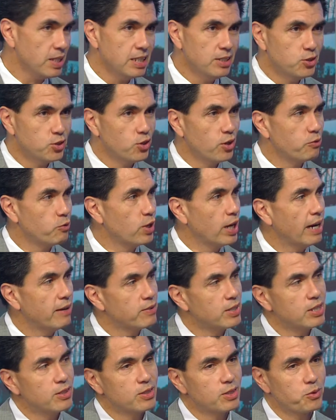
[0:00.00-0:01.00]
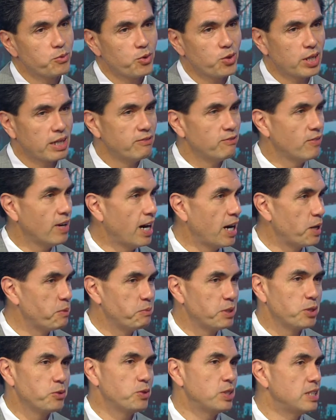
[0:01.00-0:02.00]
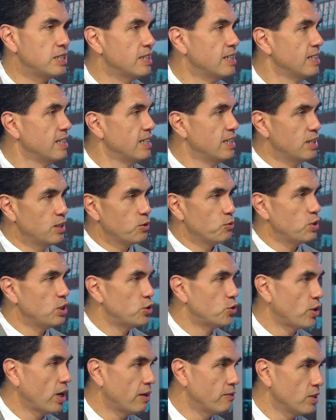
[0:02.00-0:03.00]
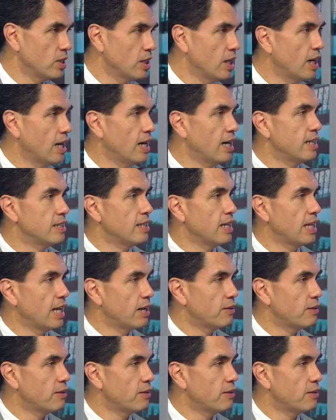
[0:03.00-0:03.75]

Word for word: So if we have here the wrong environment, which we drive a lot, a right.